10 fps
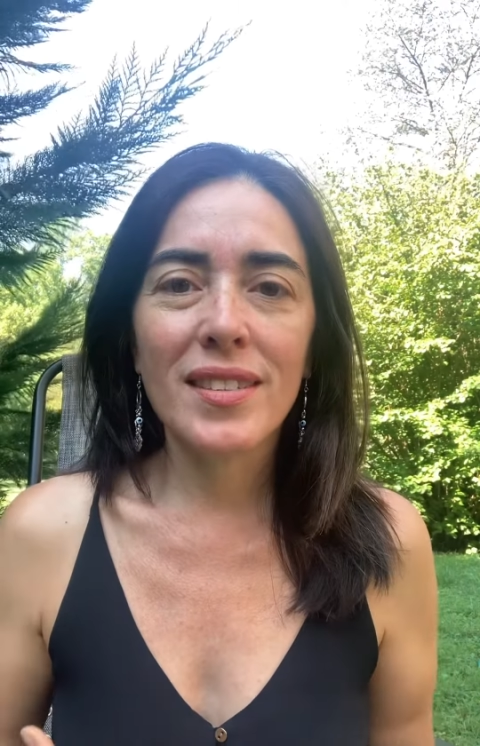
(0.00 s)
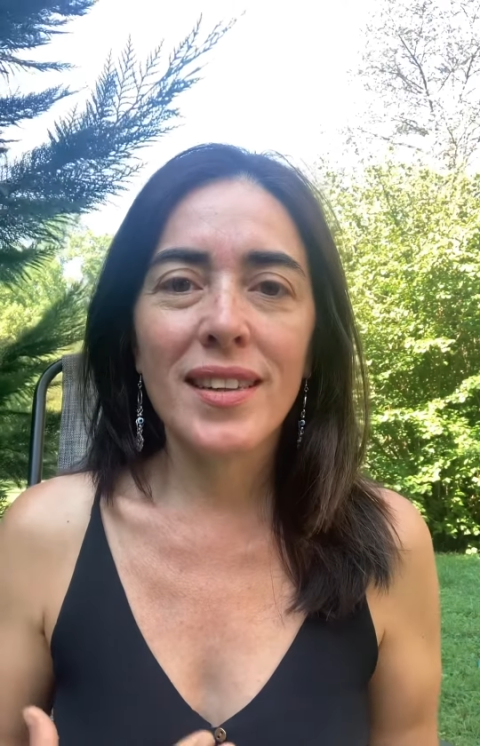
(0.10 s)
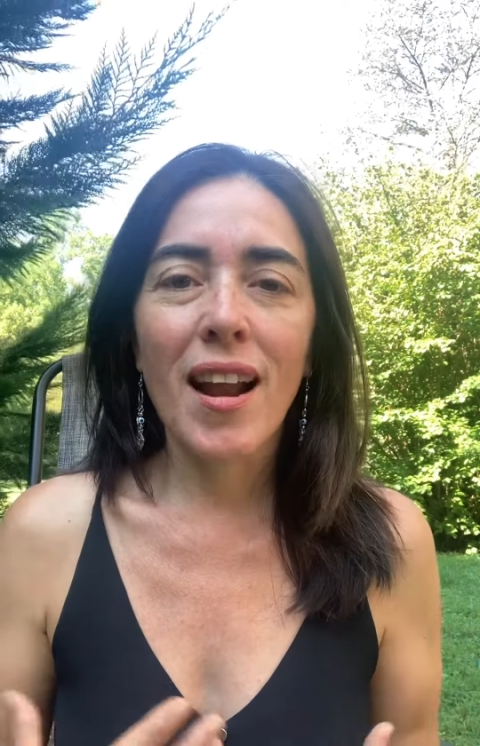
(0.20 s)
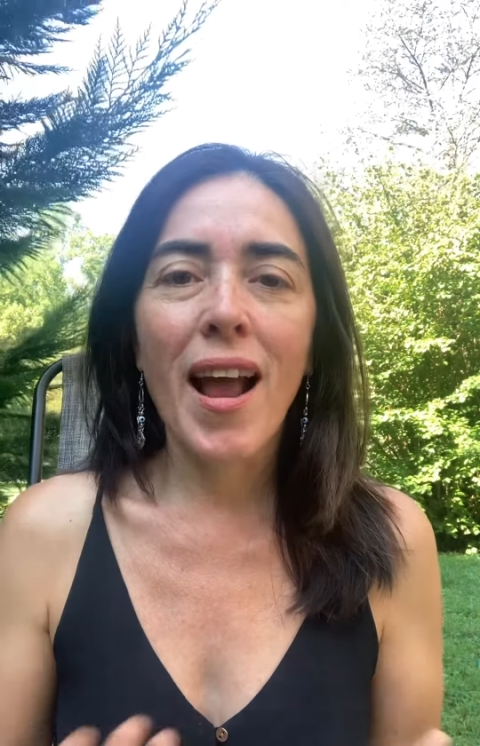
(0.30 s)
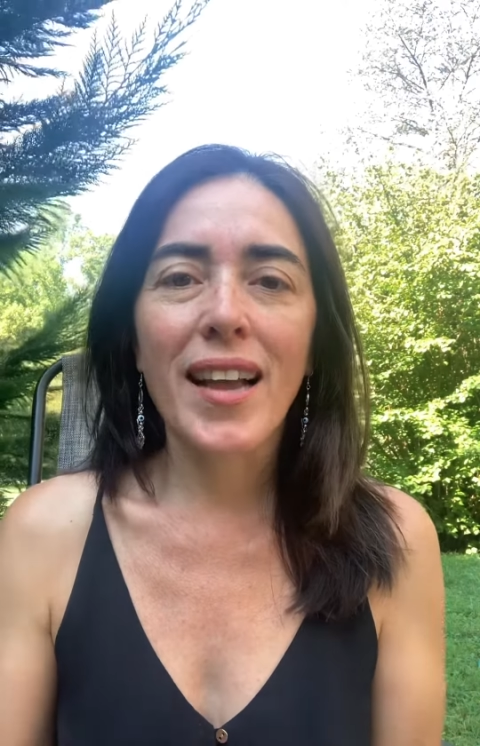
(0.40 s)
and
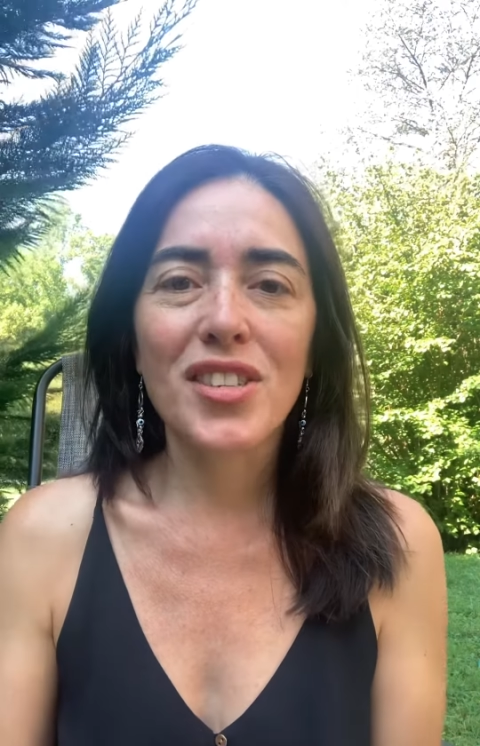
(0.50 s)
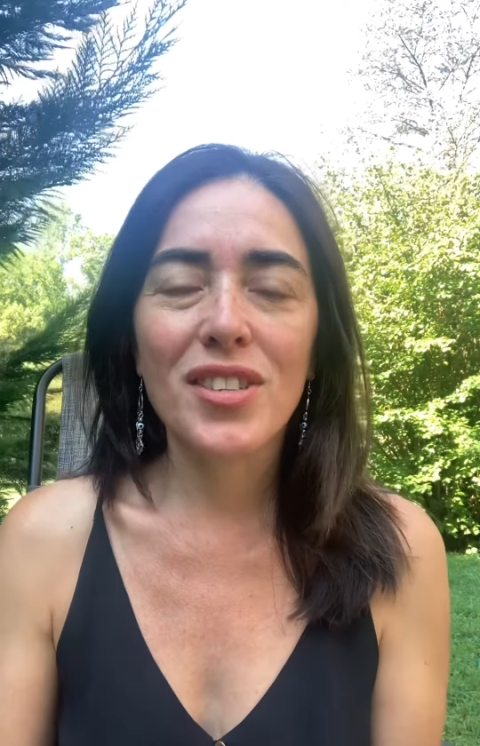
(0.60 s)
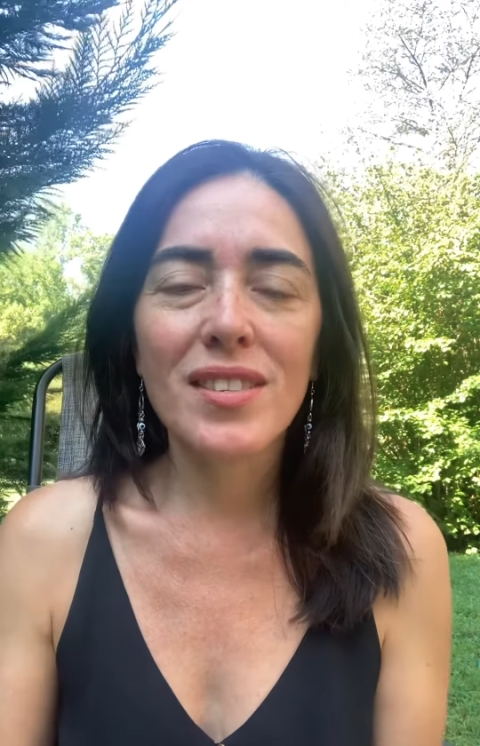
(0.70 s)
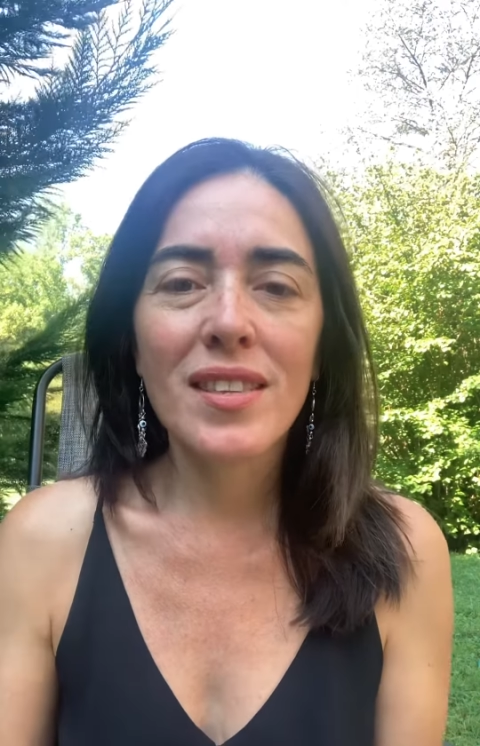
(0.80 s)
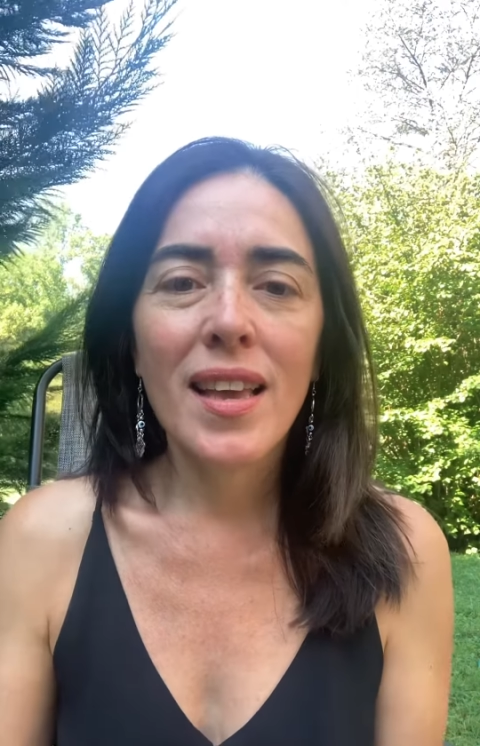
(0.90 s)
our
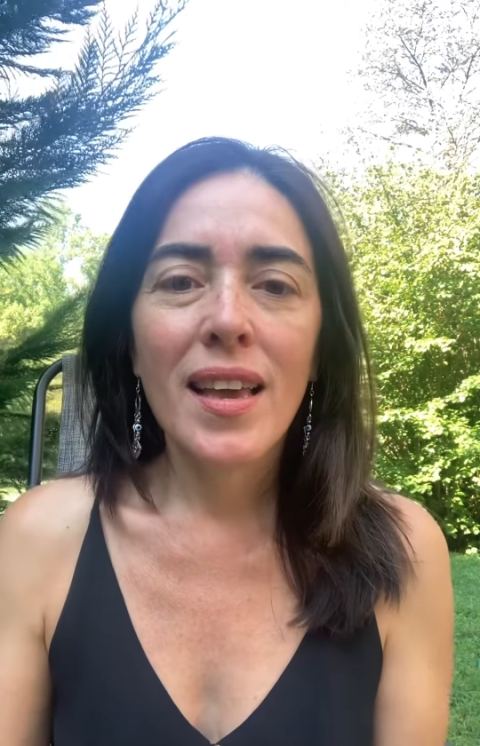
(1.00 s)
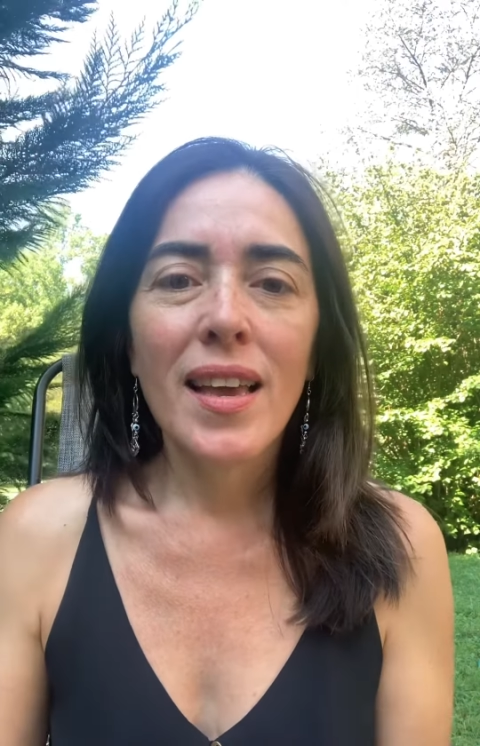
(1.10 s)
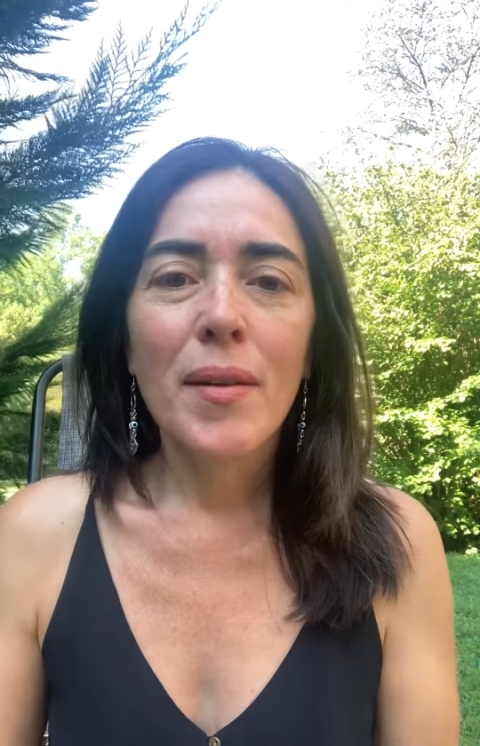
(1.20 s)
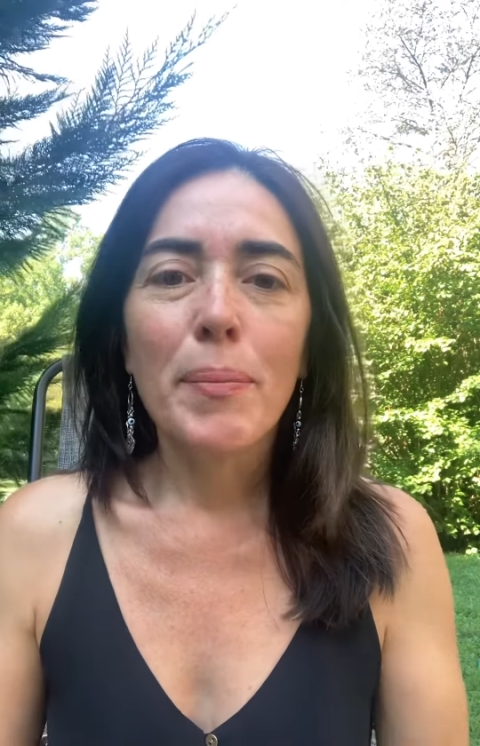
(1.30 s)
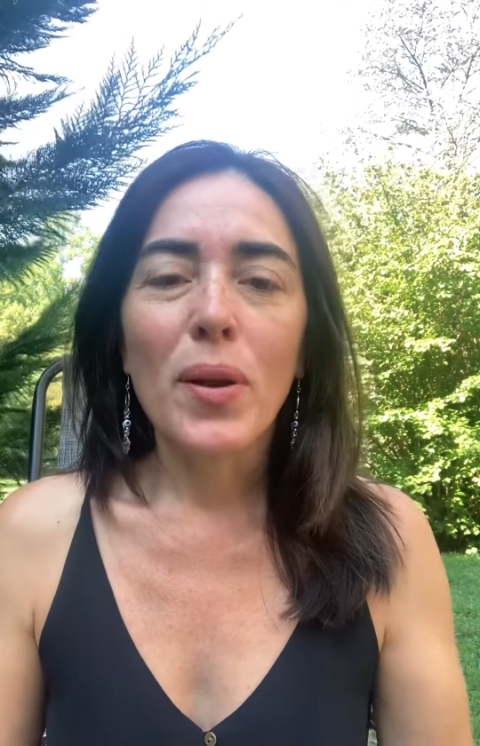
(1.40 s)
actions.
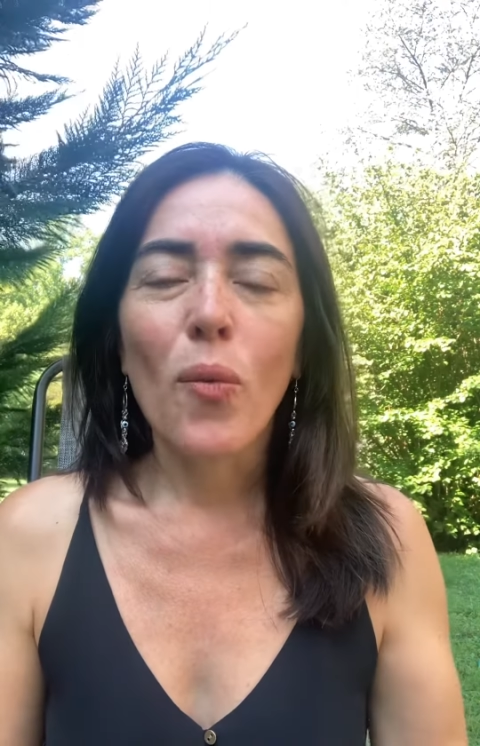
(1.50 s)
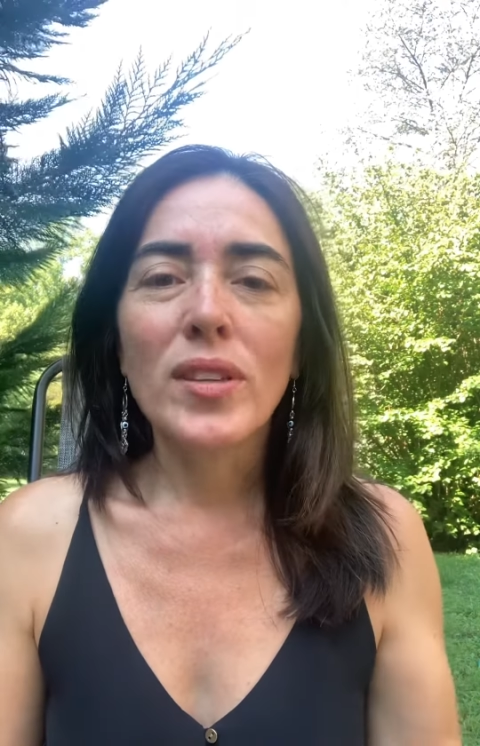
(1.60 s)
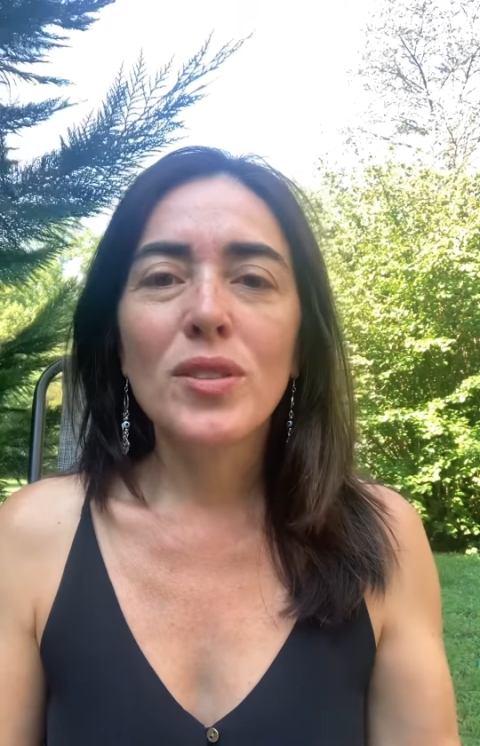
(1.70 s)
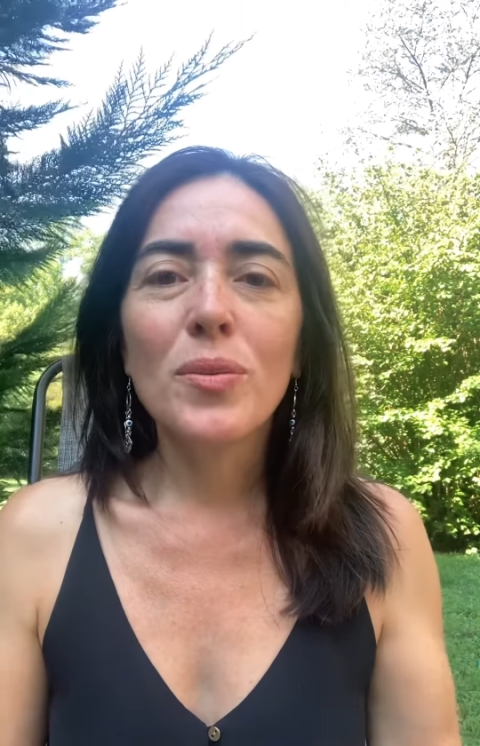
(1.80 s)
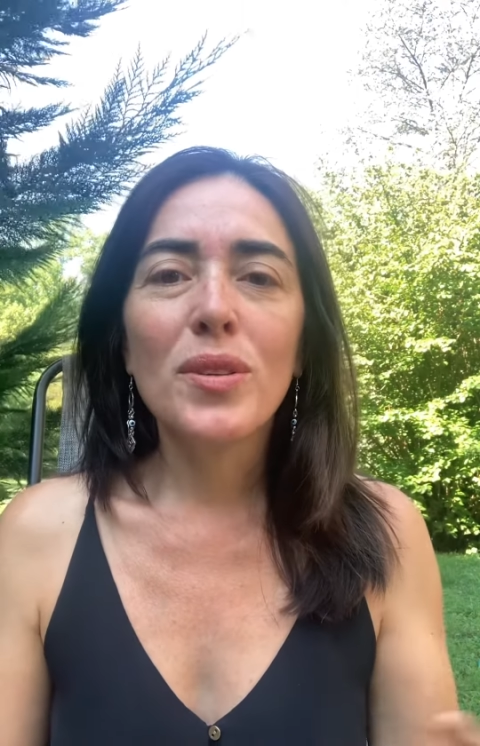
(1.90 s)
But what
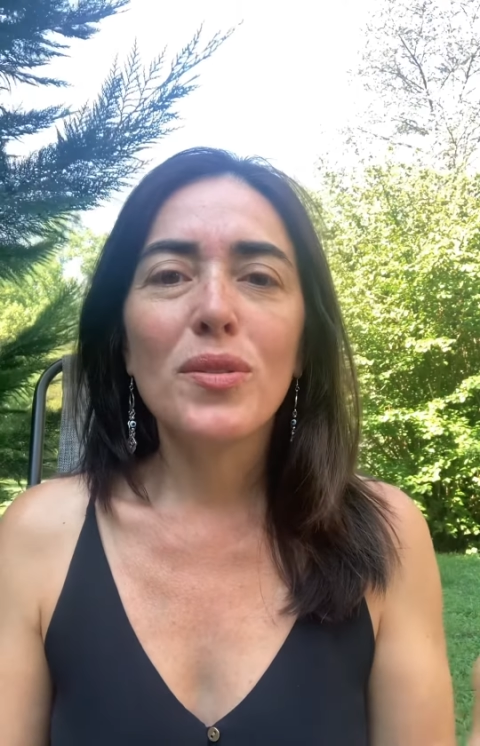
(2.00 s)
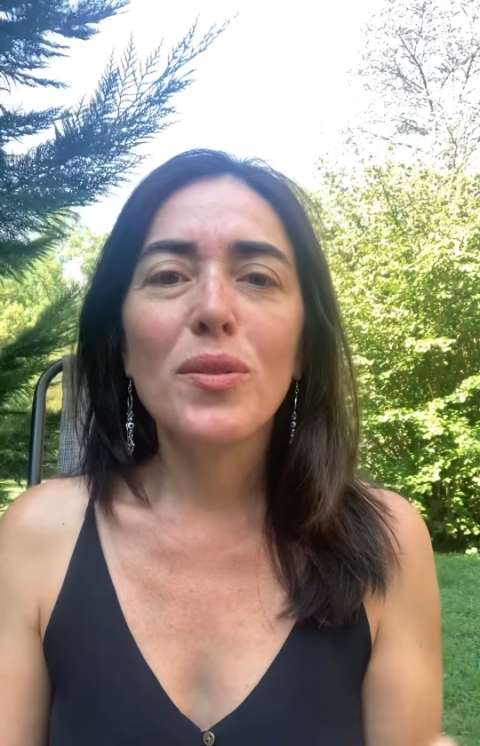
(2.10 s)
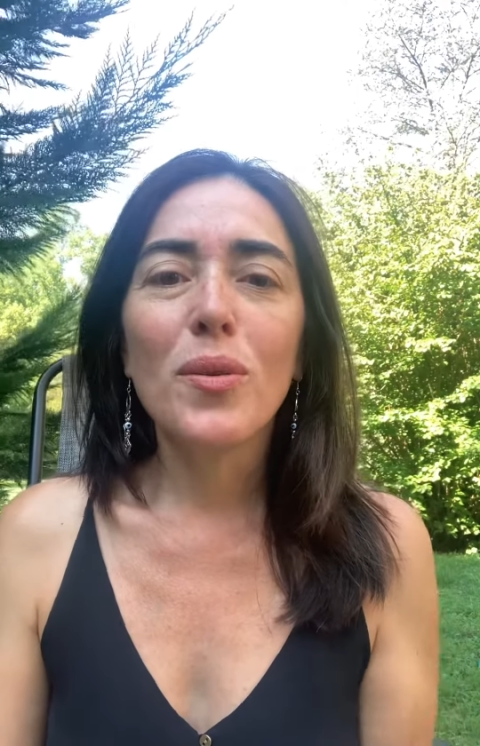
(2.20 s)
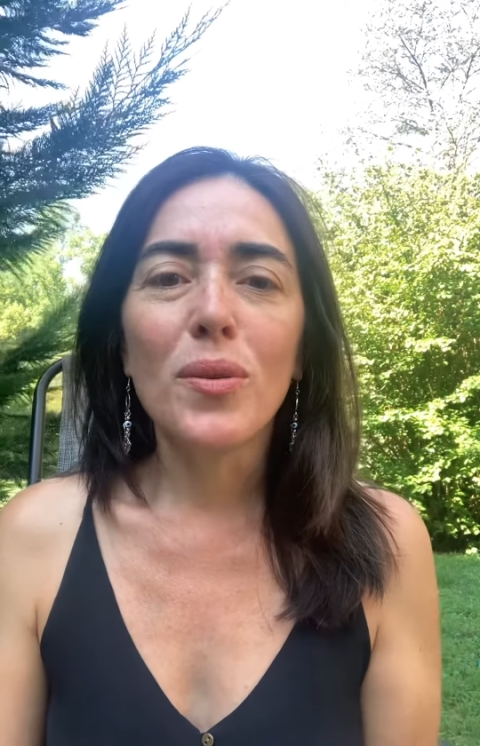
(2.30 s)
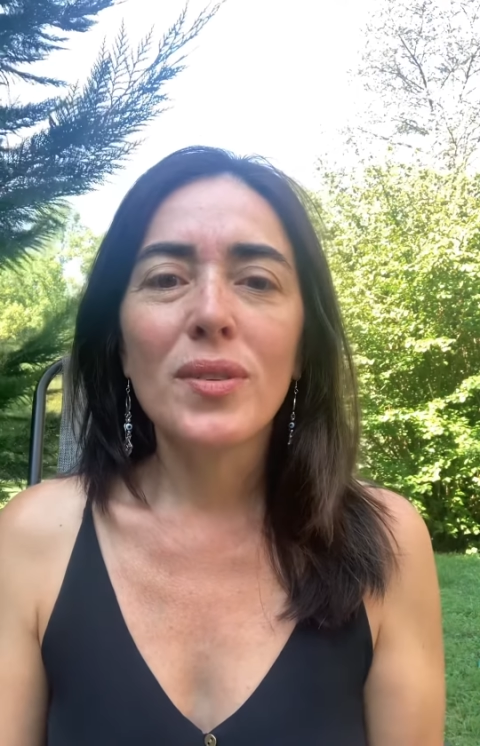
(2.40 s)
do we
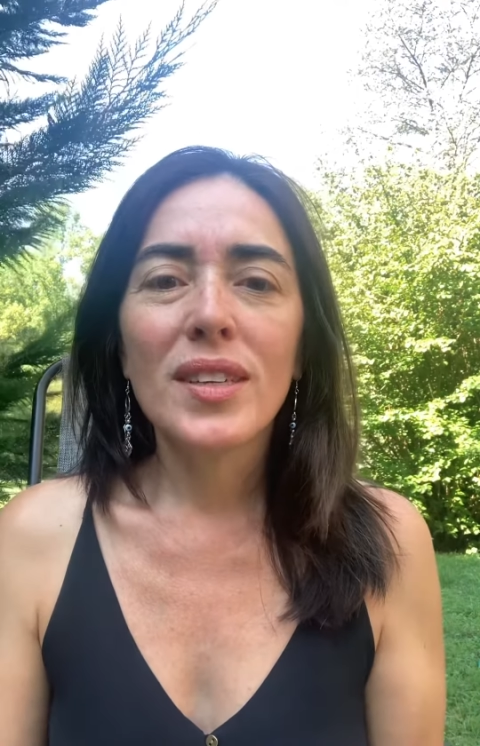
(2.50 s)
do